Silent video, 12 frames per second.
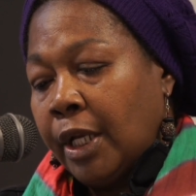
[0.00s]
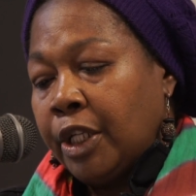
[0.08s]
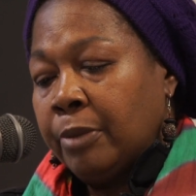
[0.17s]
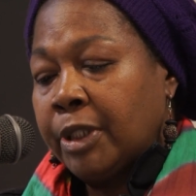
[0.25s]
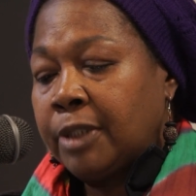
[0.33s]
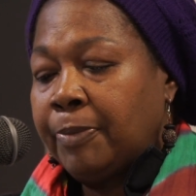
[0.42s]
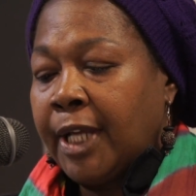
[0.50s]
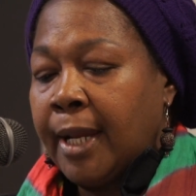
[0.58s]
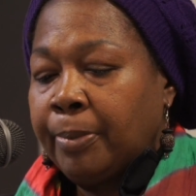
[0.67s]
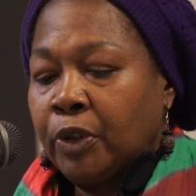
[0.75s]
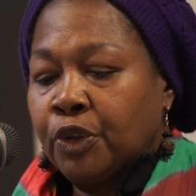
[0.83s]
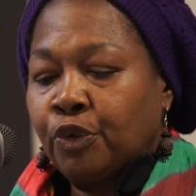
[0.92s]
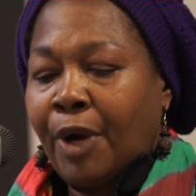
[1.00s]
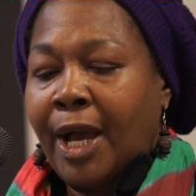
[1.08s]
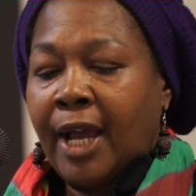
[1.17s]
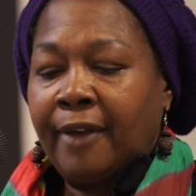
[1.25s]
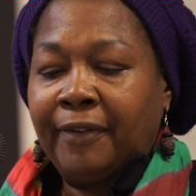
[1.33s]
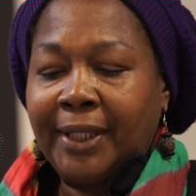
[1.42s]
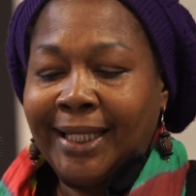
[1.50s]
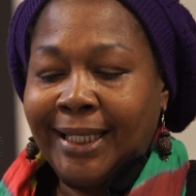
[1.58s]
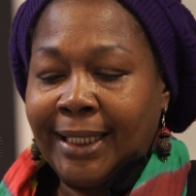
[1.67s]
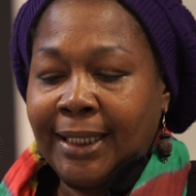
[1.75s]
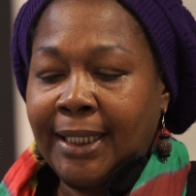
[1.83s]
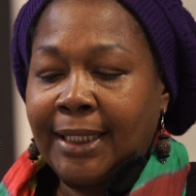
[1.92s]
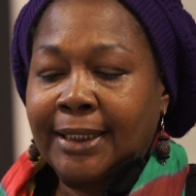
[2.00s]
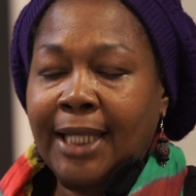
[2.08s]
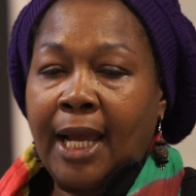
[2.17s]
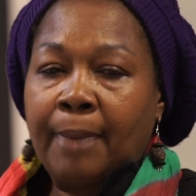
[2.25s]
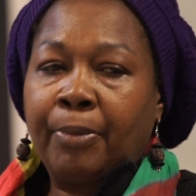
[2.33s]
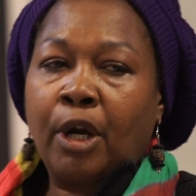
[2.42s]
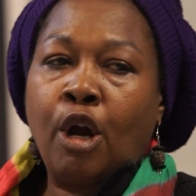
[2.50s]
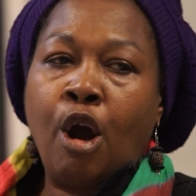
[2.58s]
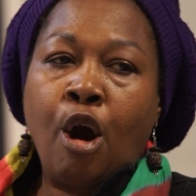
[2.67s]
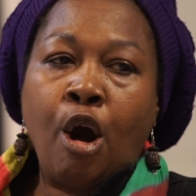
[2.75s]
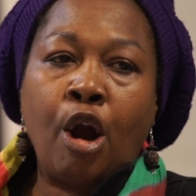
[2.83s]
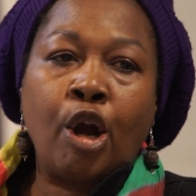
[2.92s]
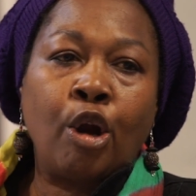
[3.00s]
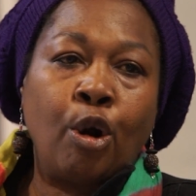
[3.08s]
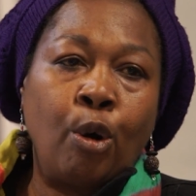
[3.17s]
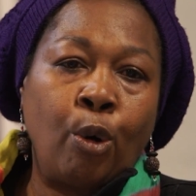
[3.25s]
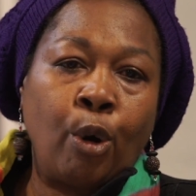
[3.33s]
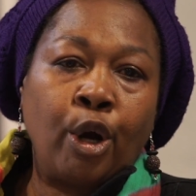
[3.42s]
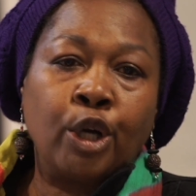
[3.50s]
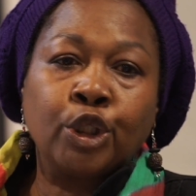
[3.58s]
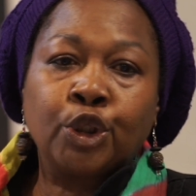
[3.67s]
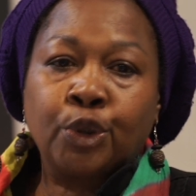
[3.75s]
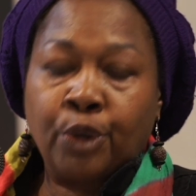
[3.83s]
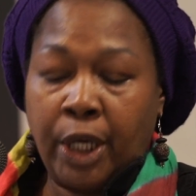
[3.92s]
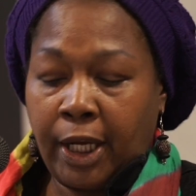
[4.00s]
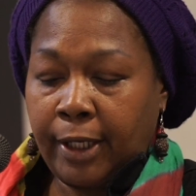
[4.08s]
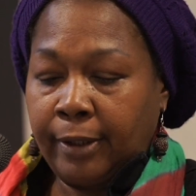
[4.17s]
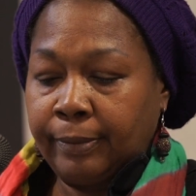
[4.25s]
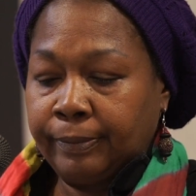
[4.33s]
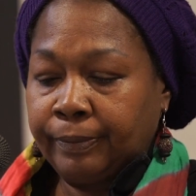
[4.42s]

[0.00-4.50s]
you must be able to drive any type of car or truck.